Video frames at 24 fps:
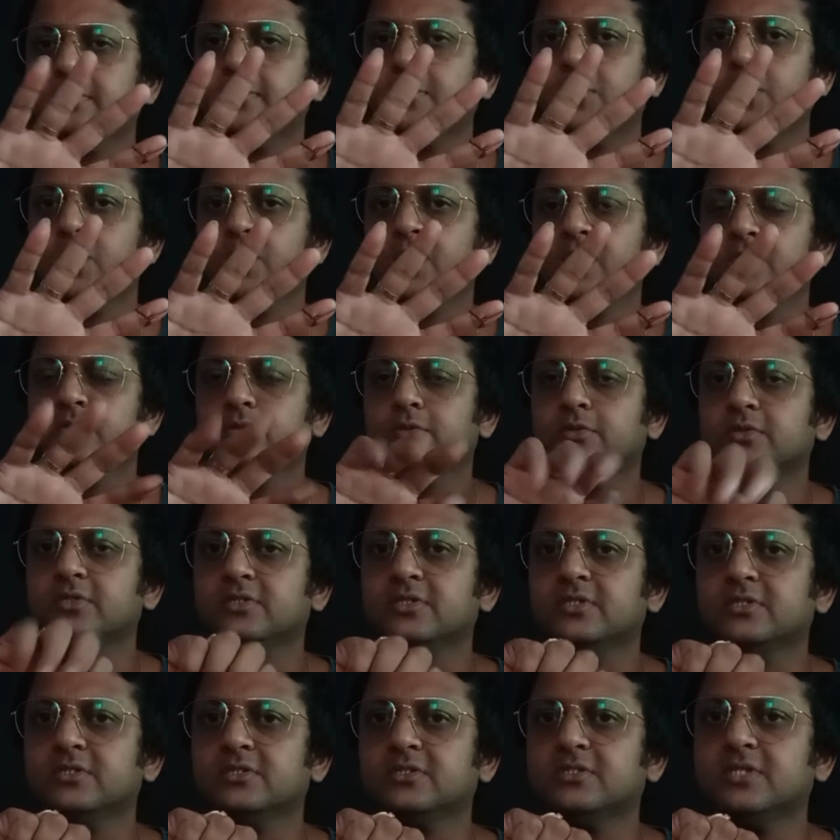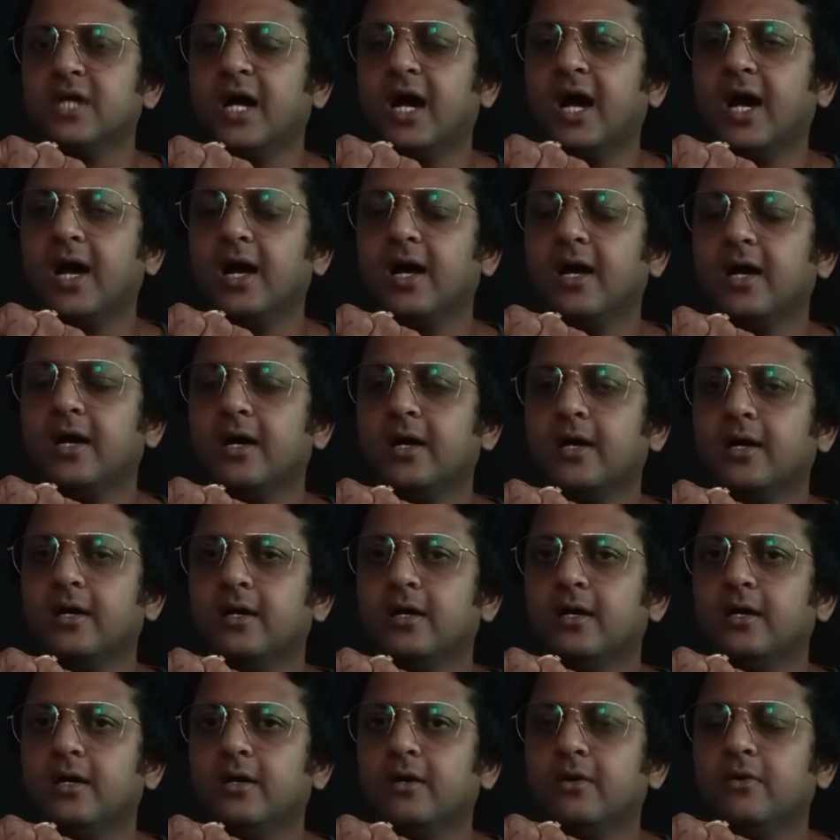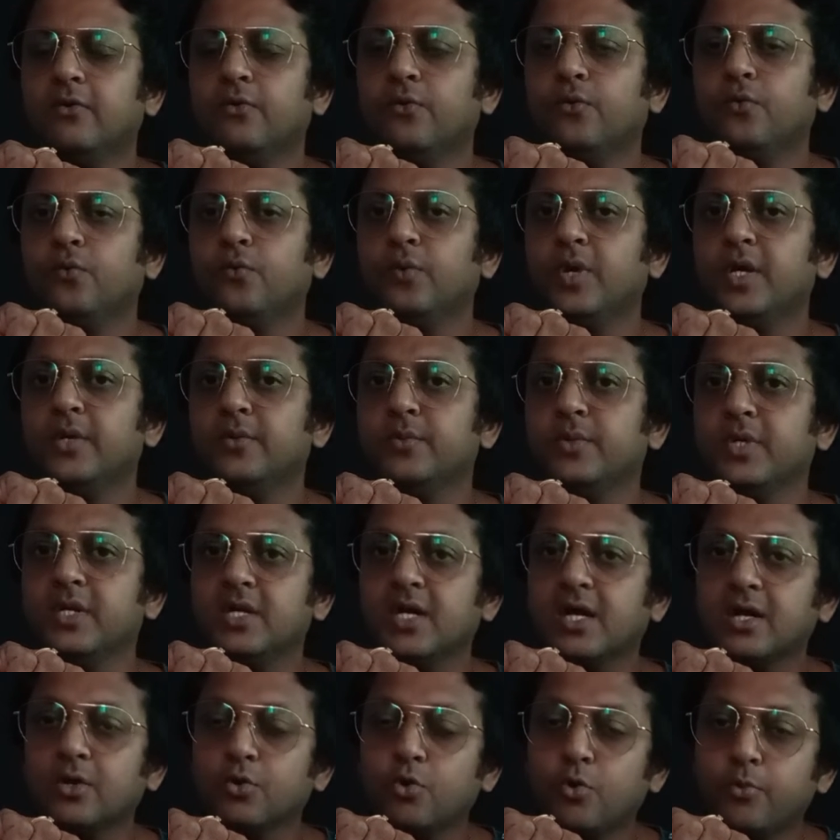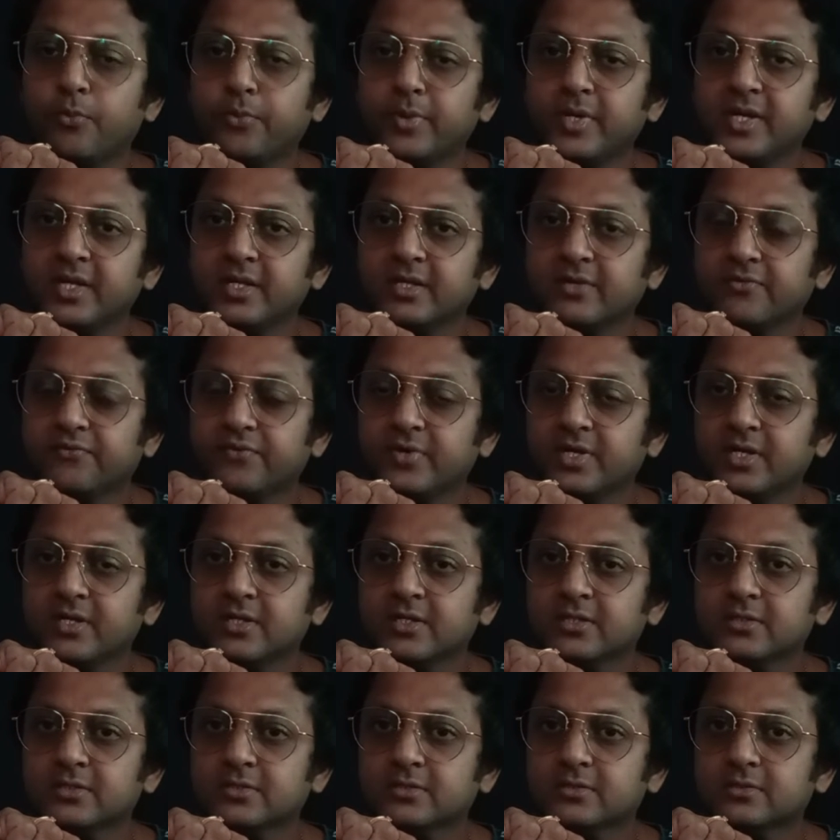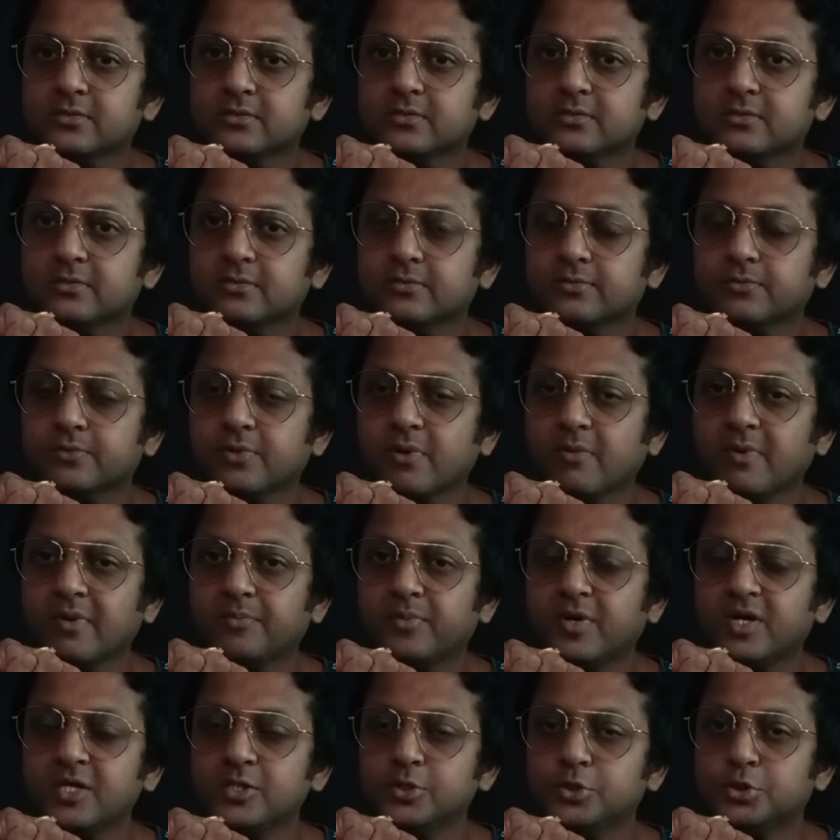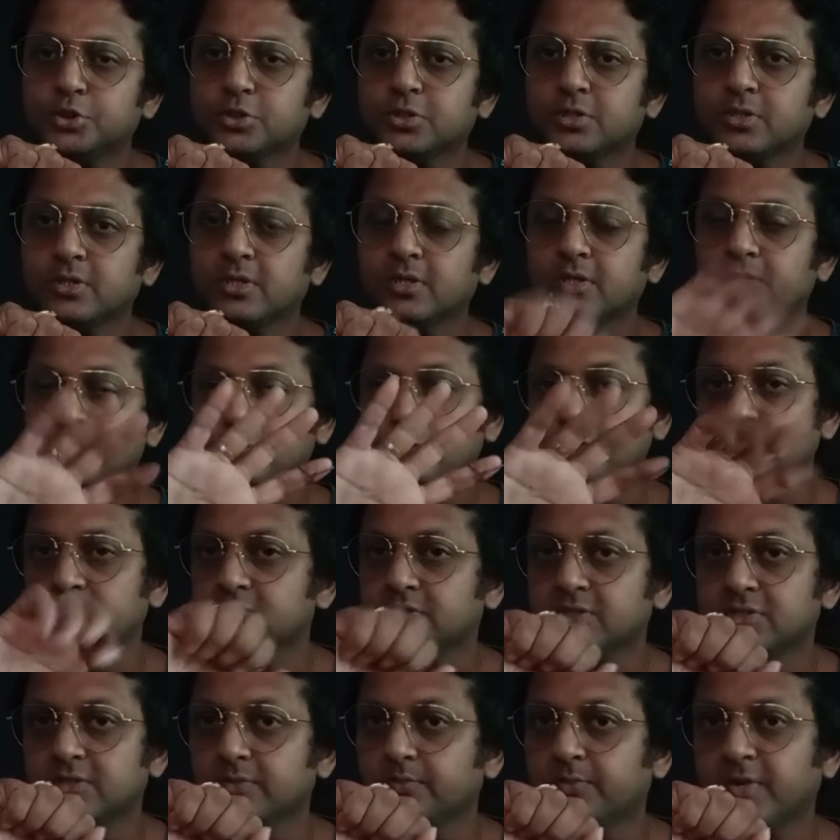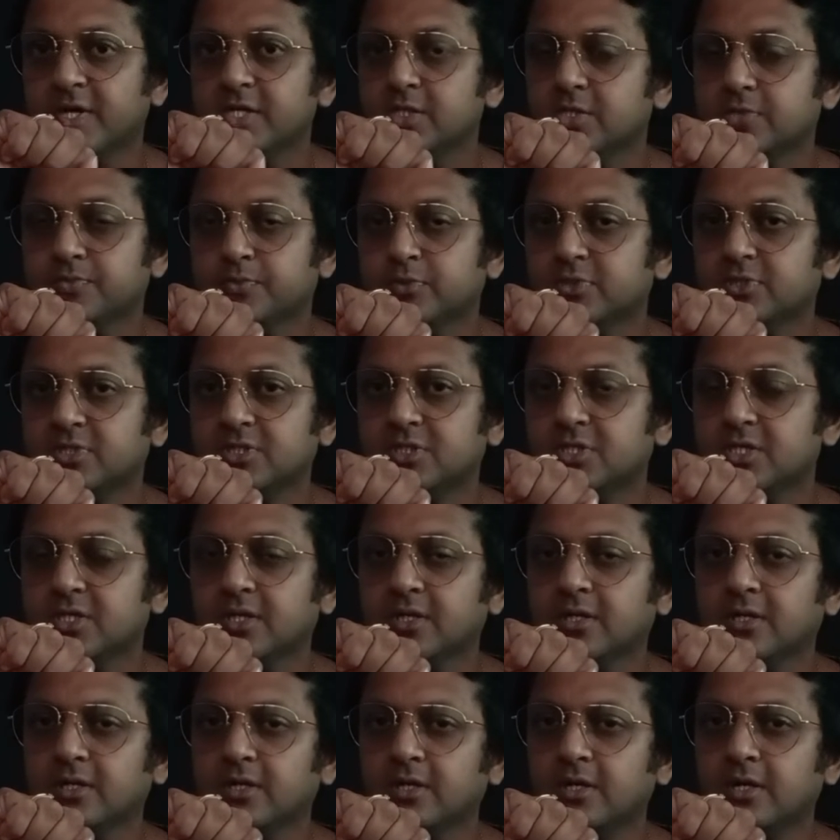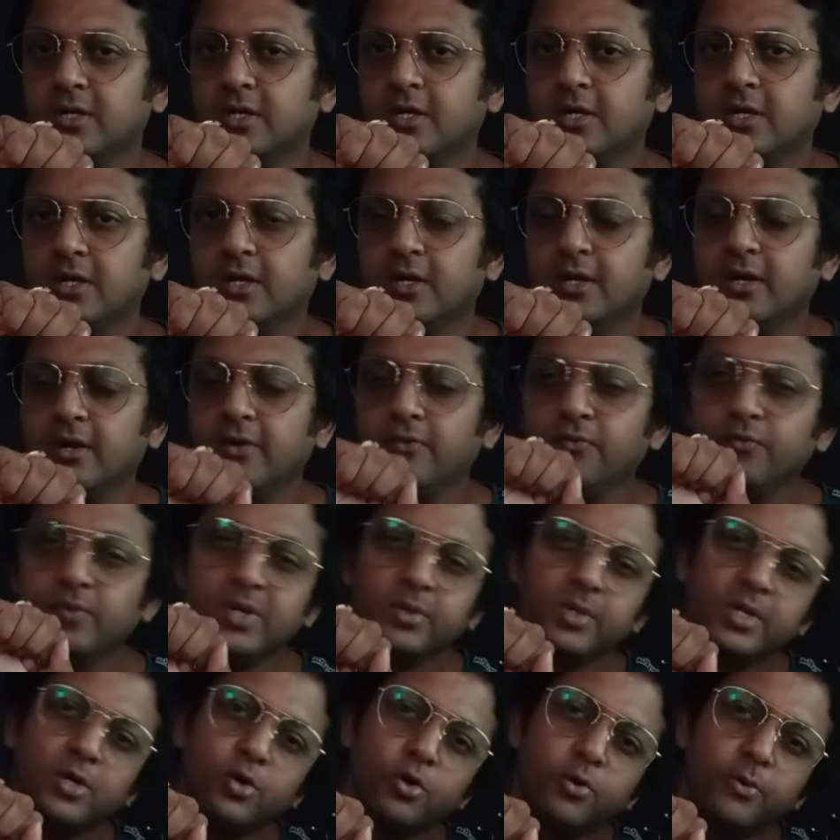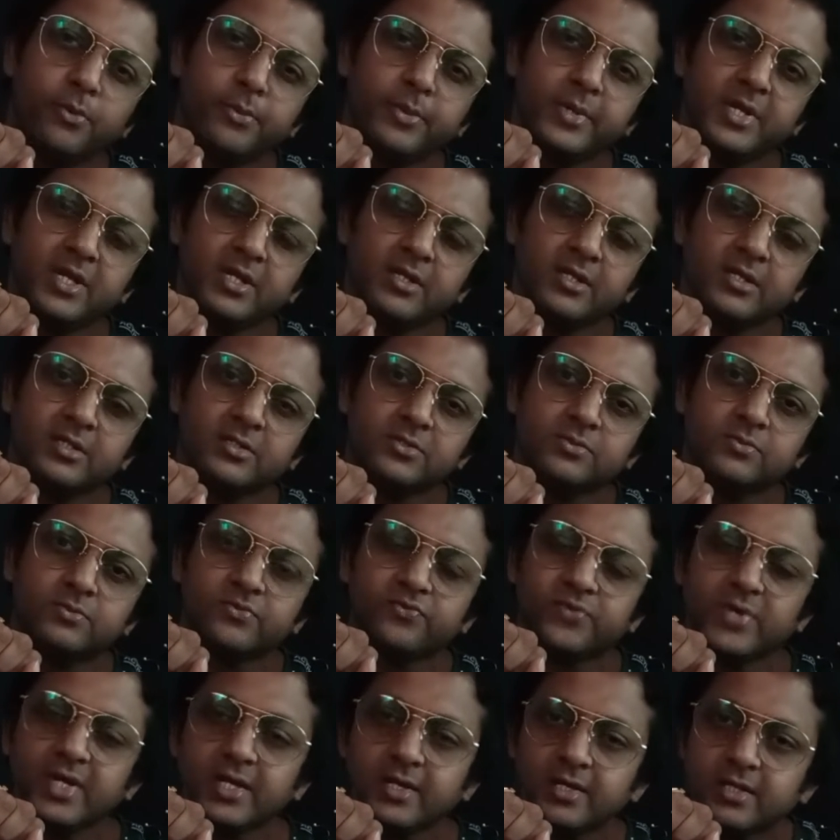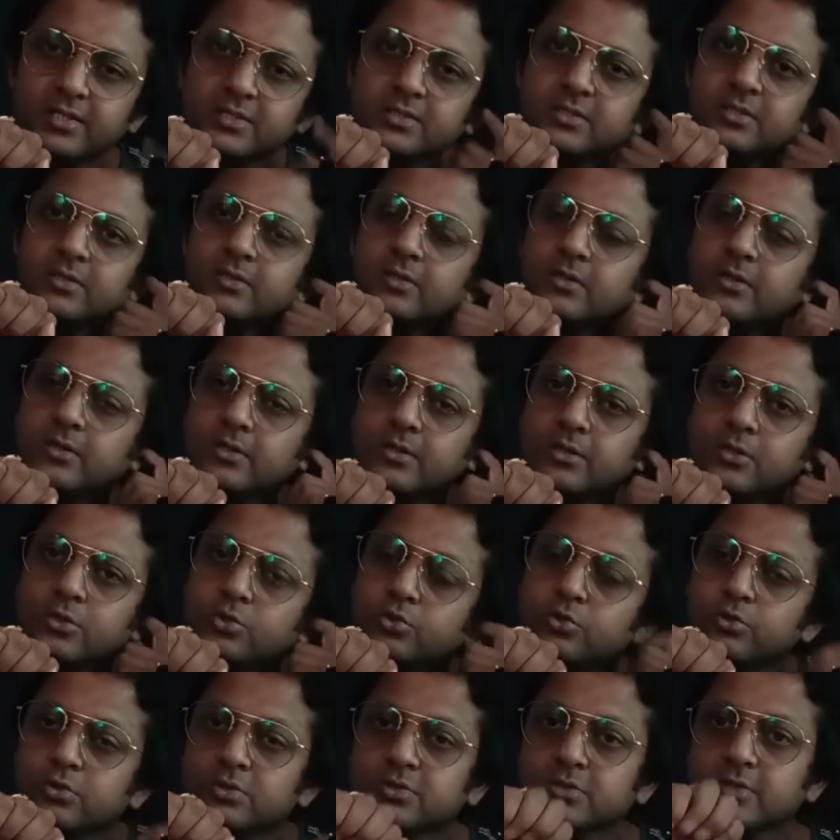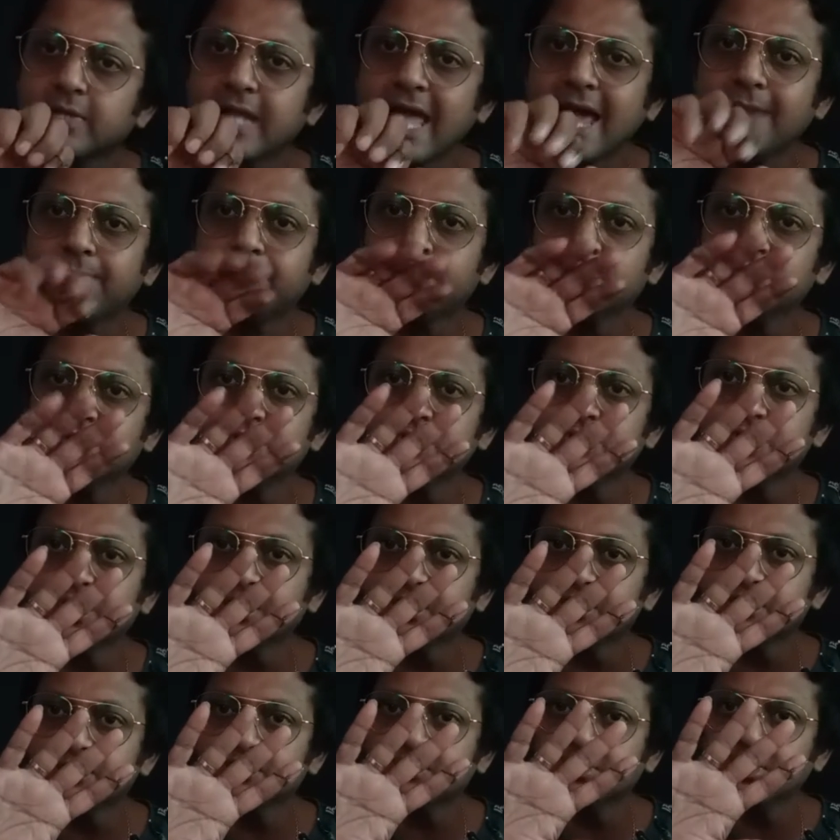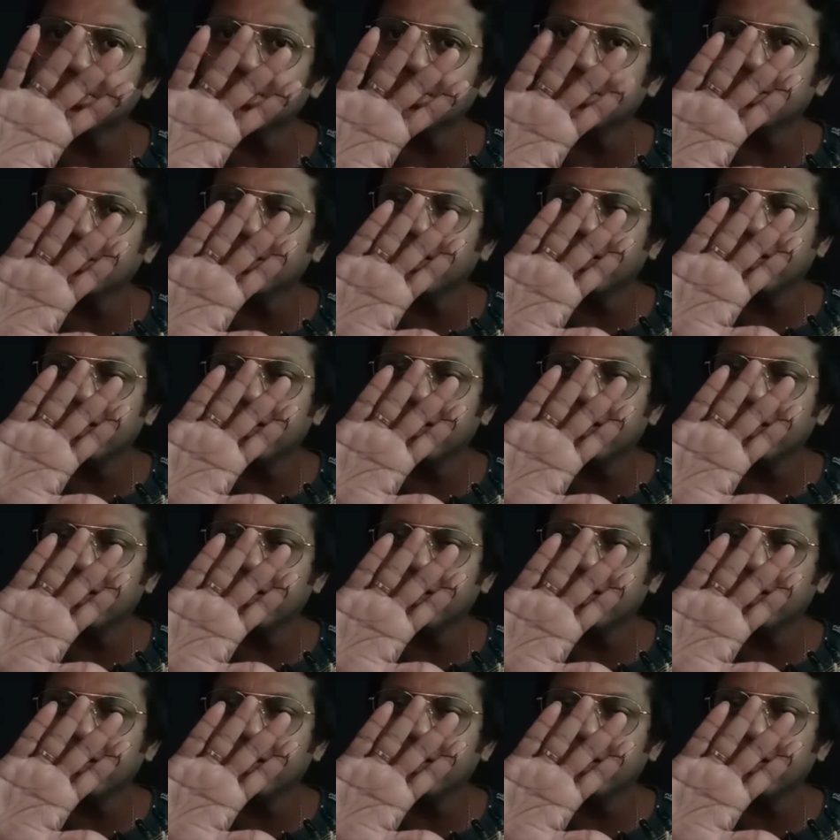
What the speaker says: Okay, so this is da. When we are opening the fingers from a punch, so this is a punch position. When we are opening the fingers to a slap position, see,